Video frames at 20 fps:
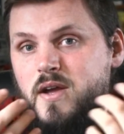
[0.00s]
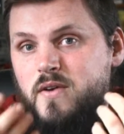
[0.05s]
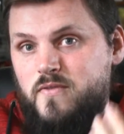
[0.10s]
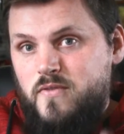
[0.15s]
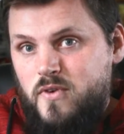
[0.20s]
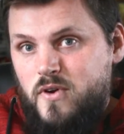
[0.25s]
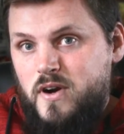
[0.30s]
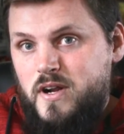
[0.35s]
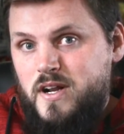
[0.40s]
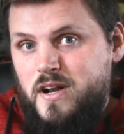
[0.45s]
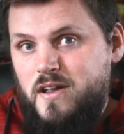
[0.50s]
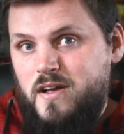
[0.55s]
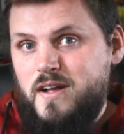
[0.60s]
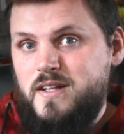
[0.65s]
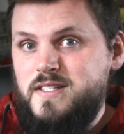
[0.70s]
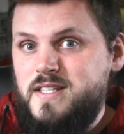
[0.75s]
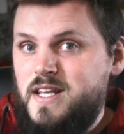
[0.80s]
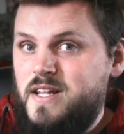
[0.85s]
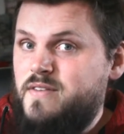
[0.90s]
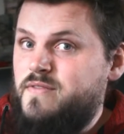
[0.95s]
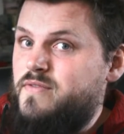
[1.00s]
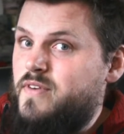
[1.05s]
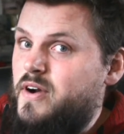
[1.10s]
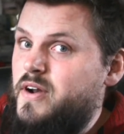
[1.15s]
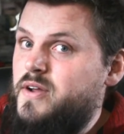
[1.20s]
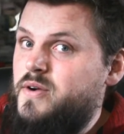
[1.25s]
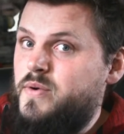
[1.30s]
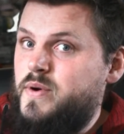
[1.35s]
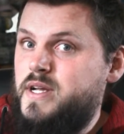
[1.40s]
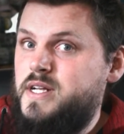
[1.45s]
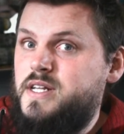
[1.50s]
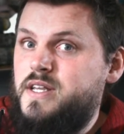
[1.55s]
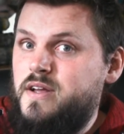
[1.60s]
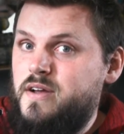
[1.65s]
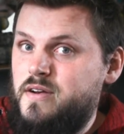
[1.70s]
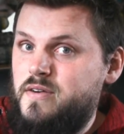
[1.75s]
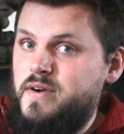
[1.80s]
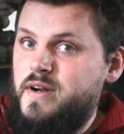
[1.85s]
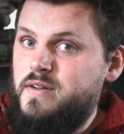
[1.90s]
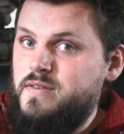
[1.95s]
for our clients in a very quick
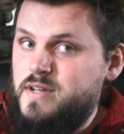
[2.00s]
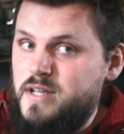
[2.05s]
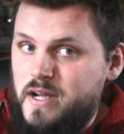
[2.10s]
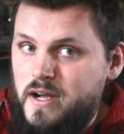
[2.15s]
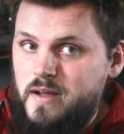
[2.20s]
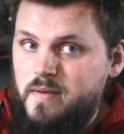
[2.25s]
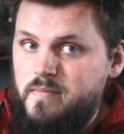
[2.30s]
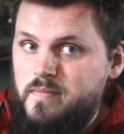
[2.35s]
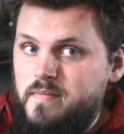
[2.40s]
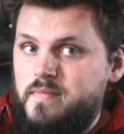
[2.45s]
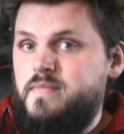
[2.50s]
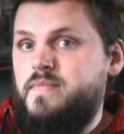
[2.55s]
turnaround time.